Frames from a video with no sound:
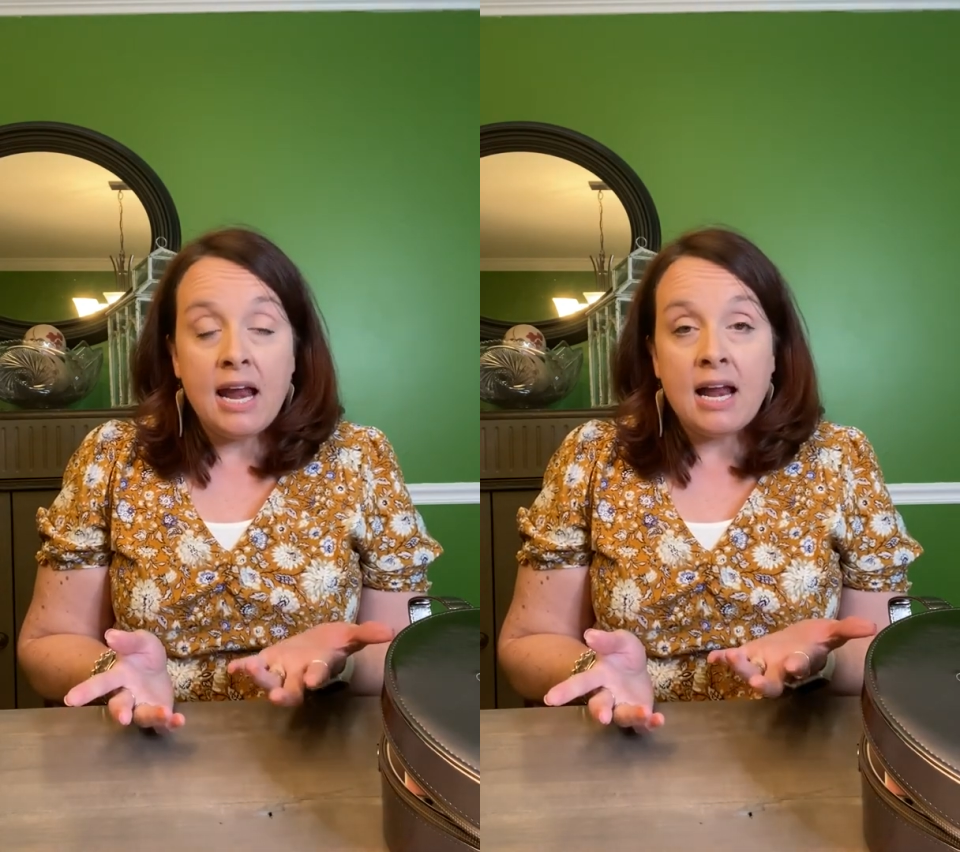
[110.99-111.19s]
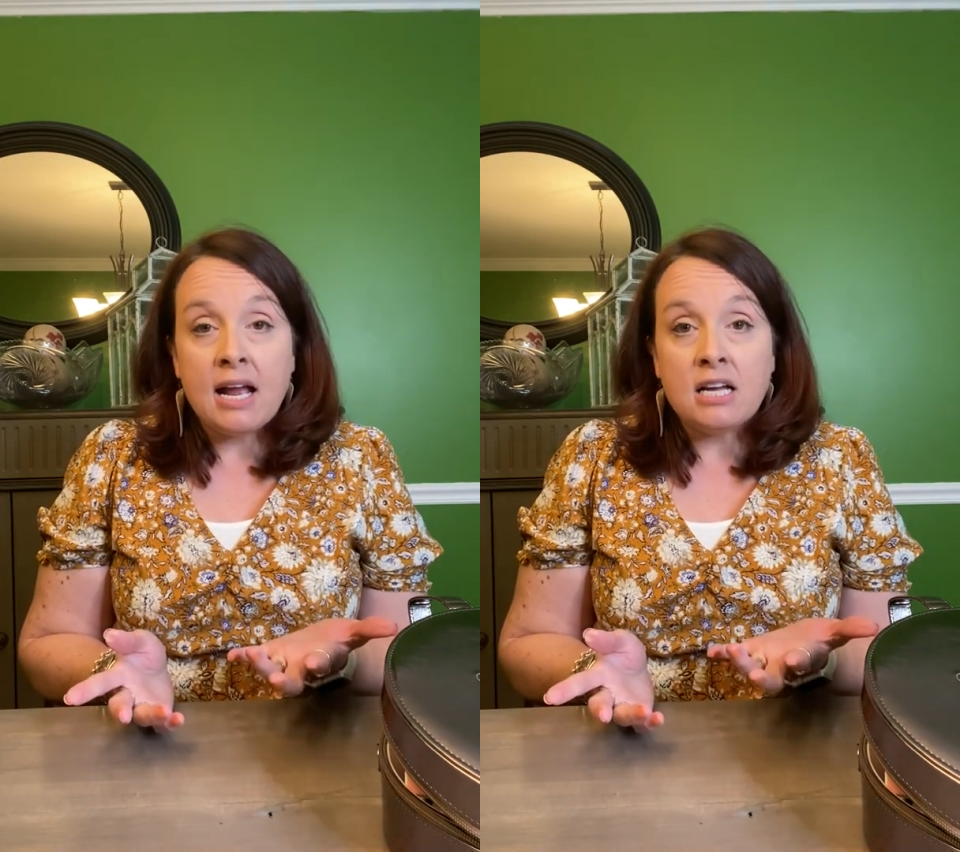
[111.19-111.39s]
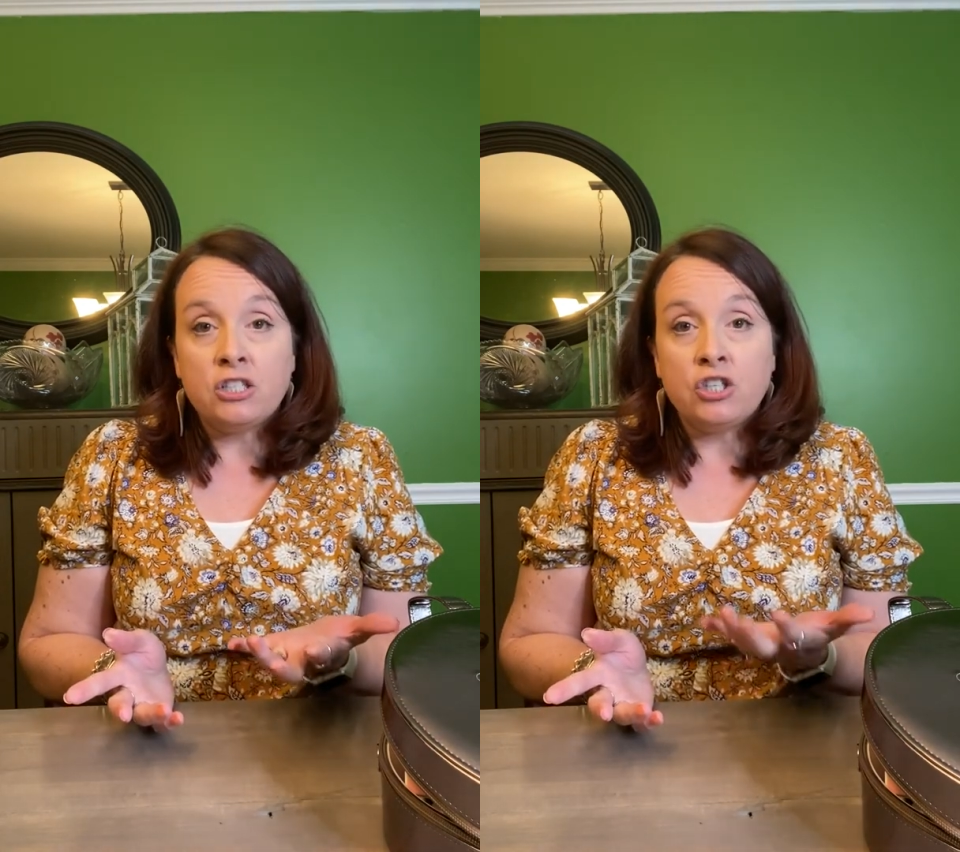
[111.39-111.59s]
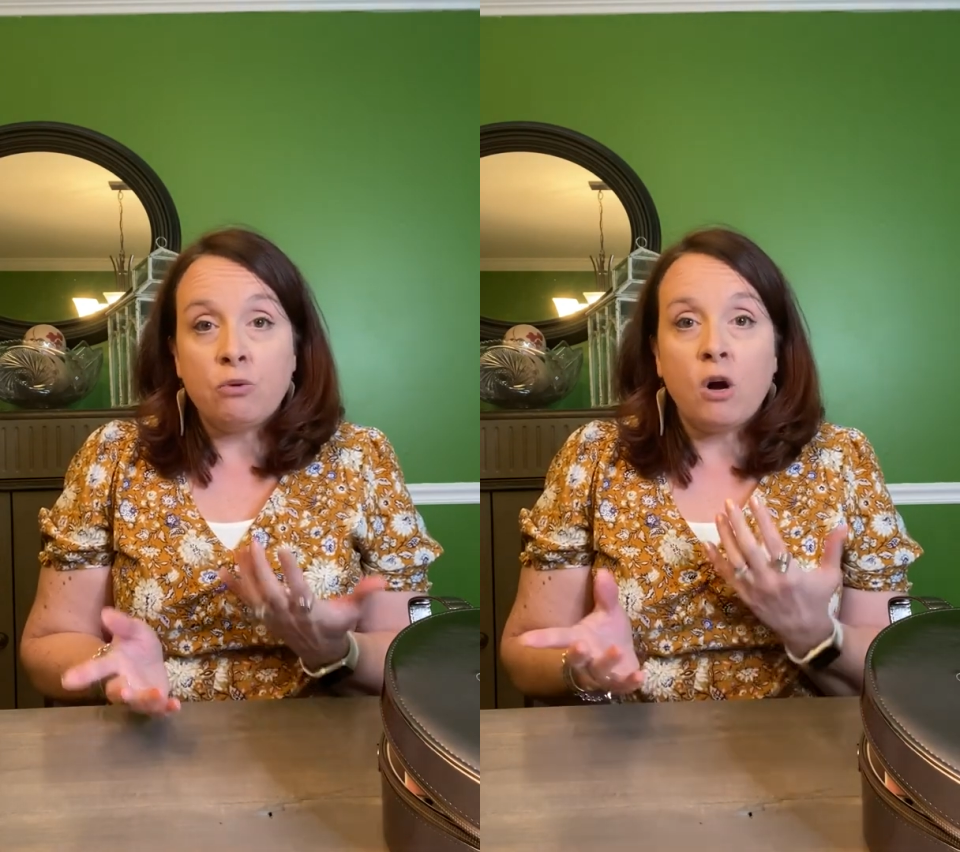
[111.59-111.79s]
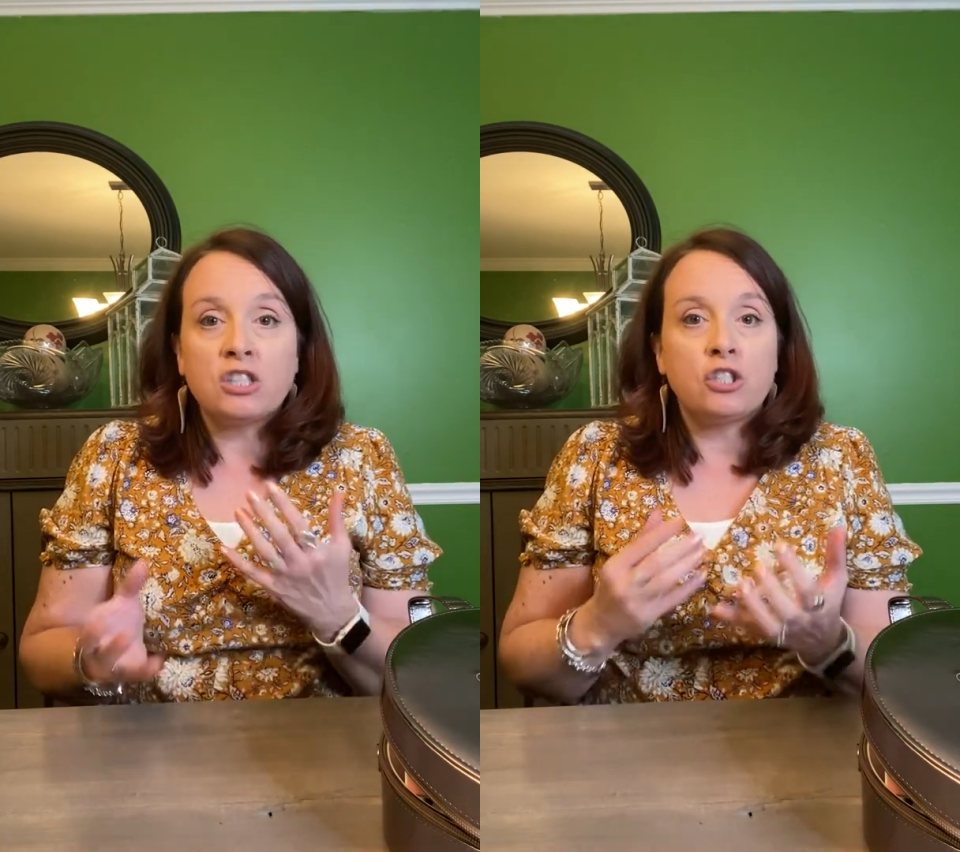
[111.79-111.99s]
and she
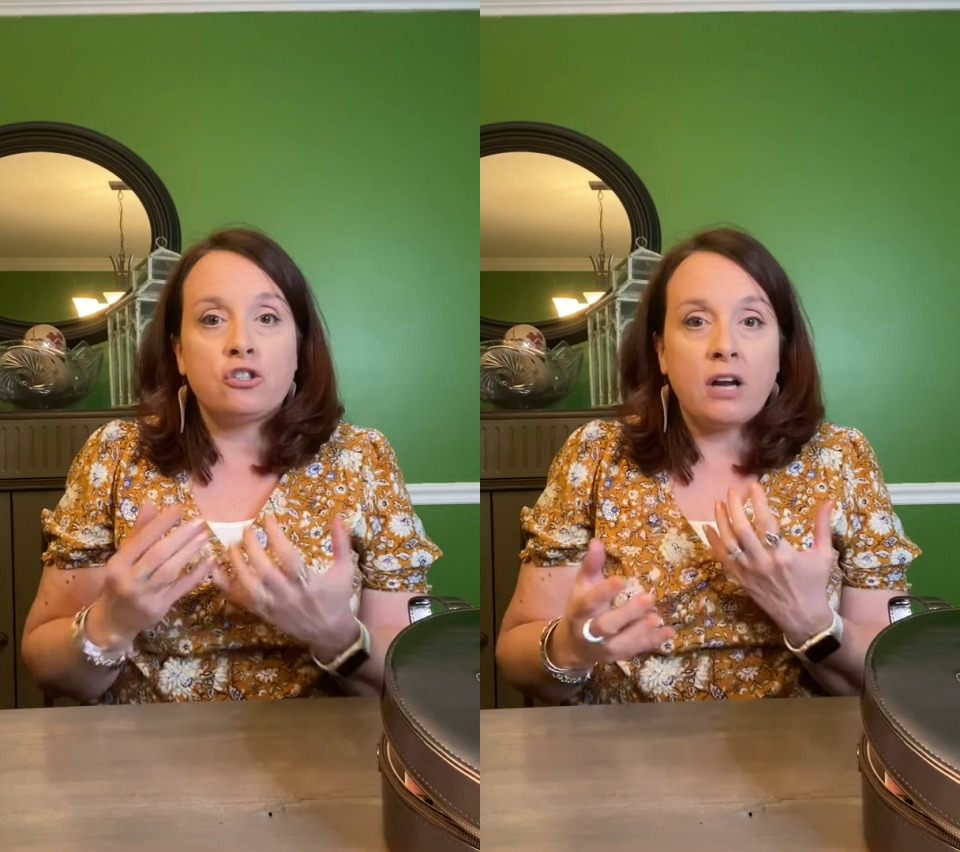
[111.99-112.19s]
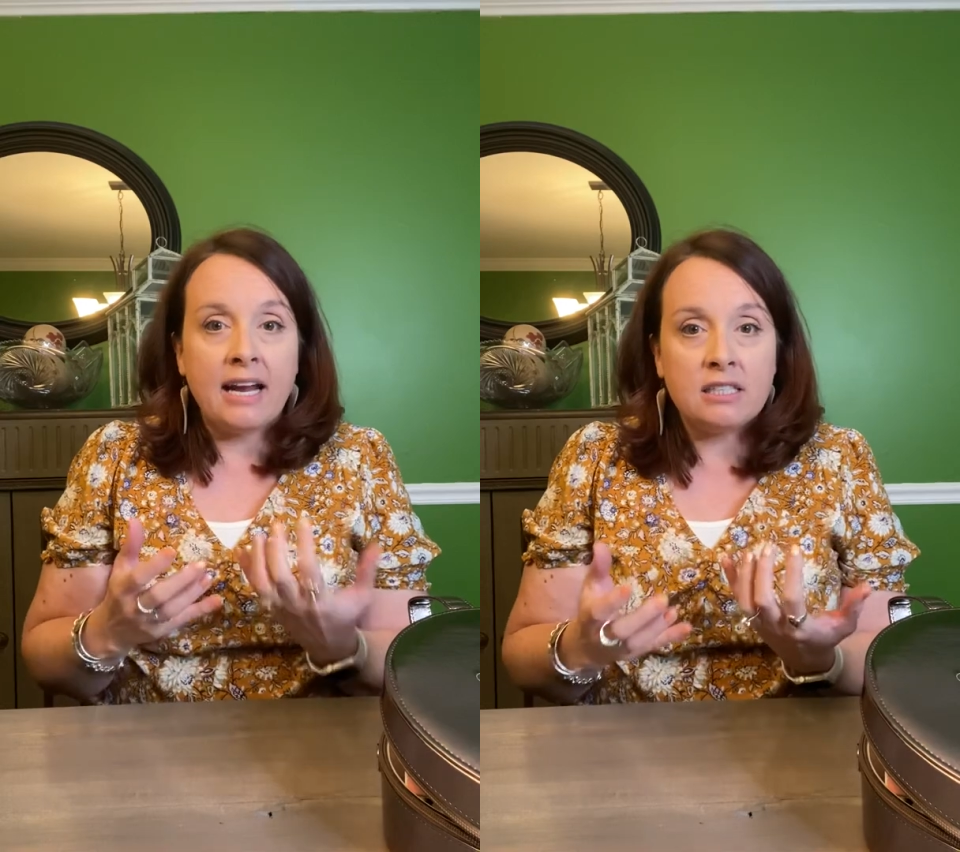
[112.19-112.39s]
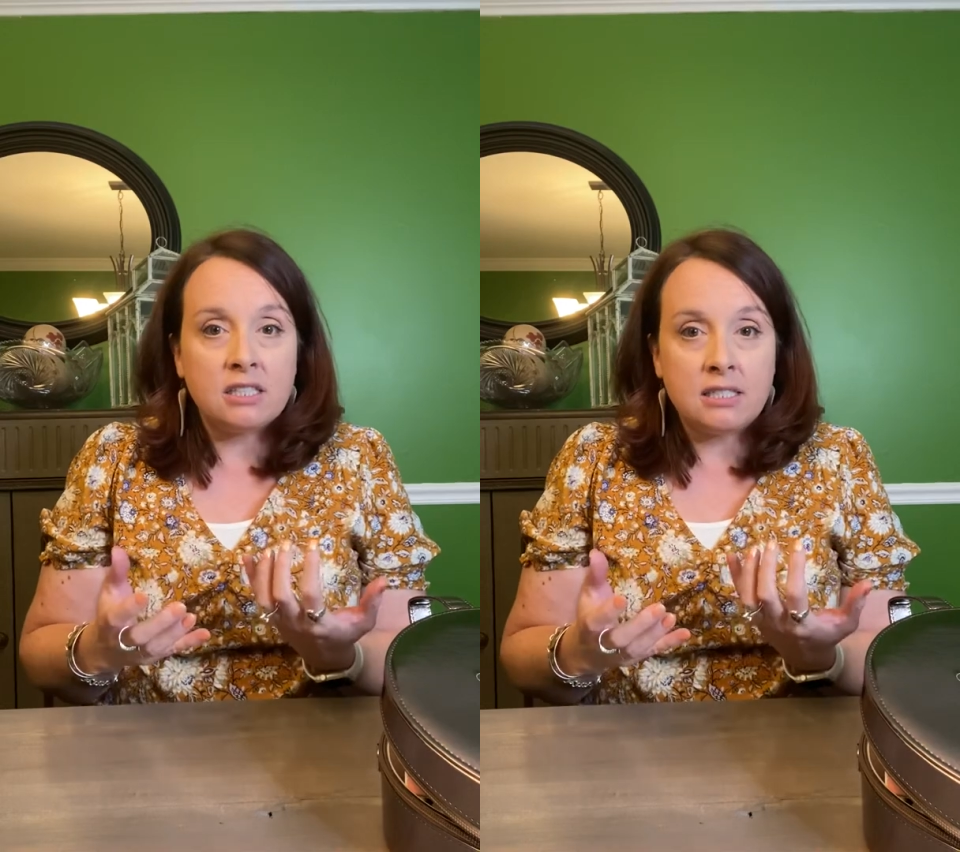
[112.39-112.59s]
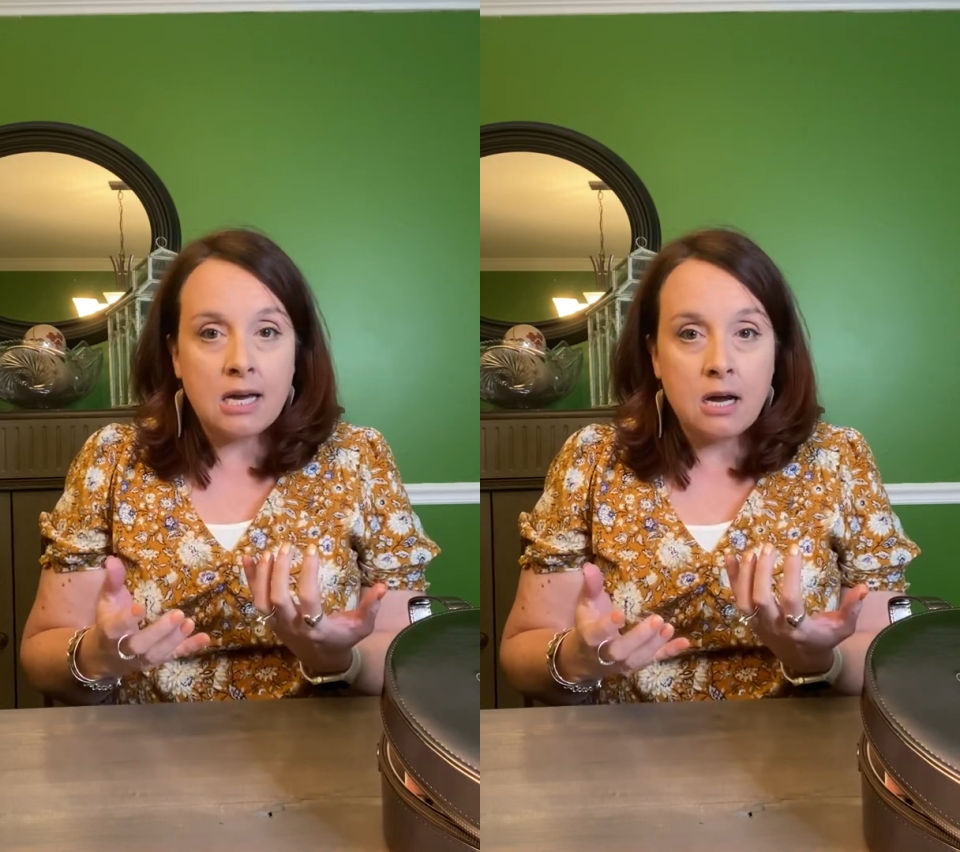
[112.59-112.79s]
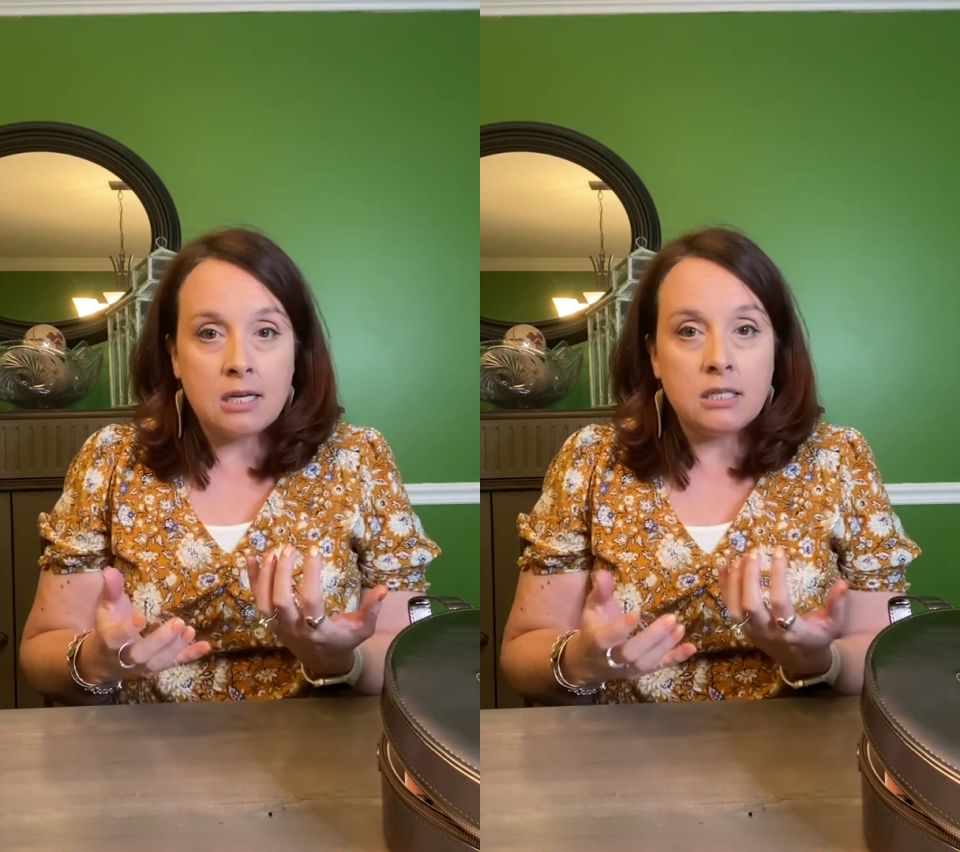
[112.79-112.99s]
washes her hands a
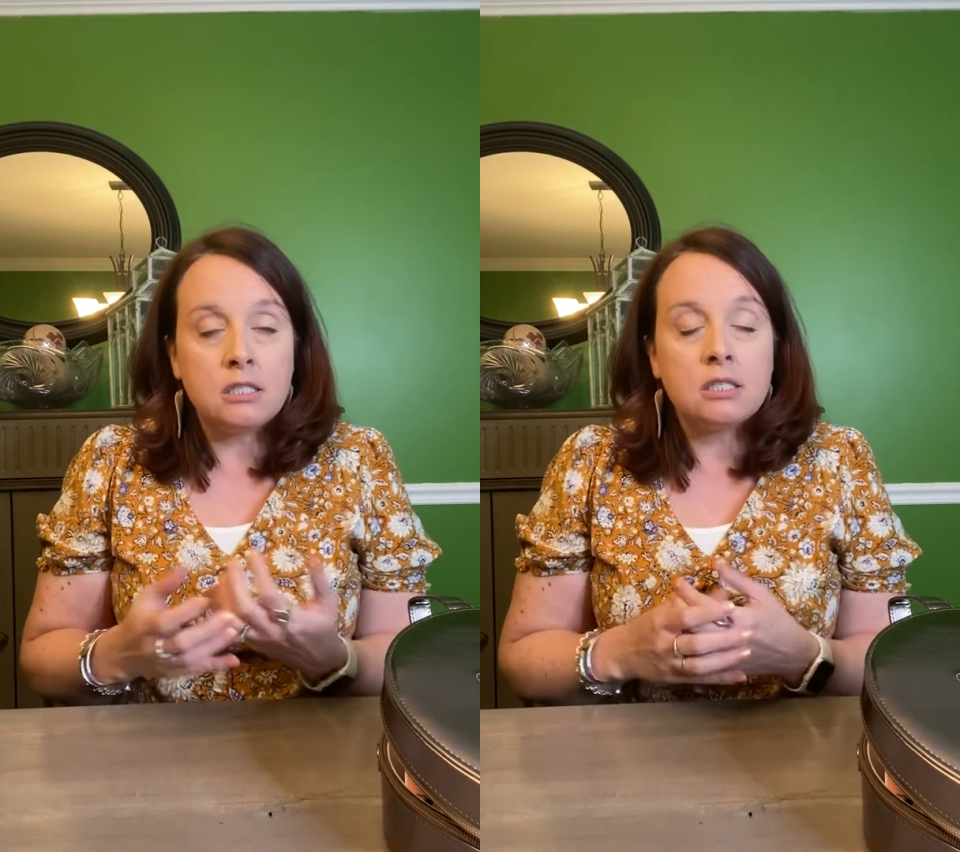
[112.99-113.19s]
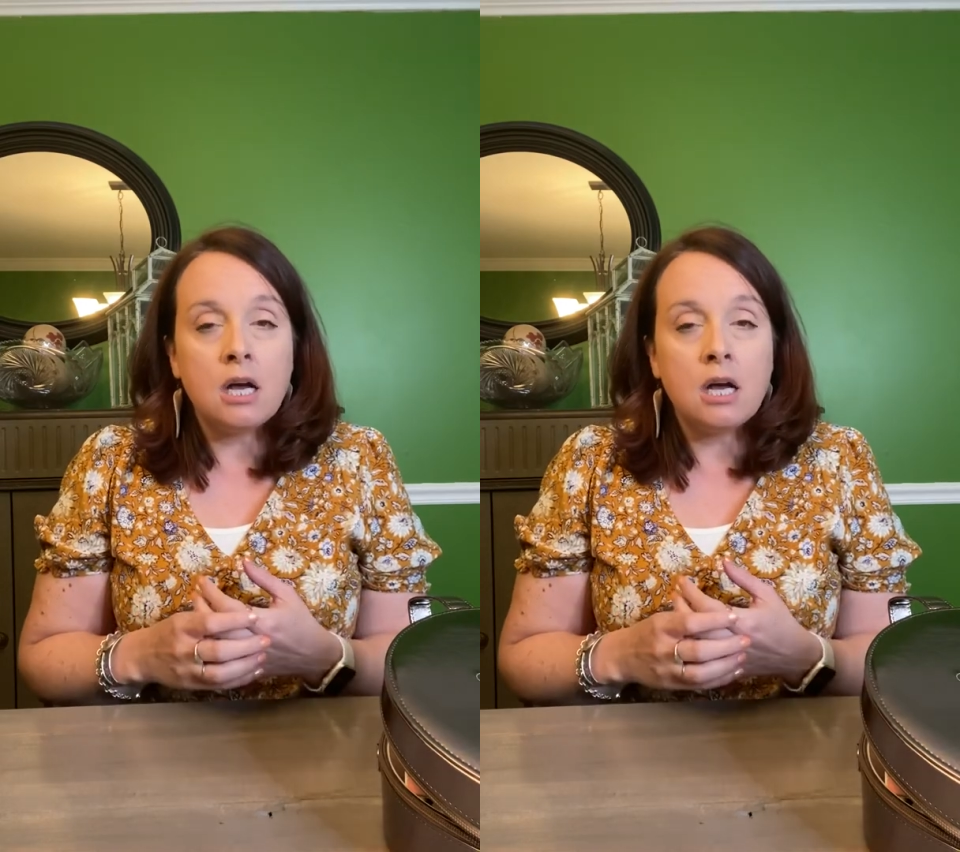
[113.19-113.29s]
ton.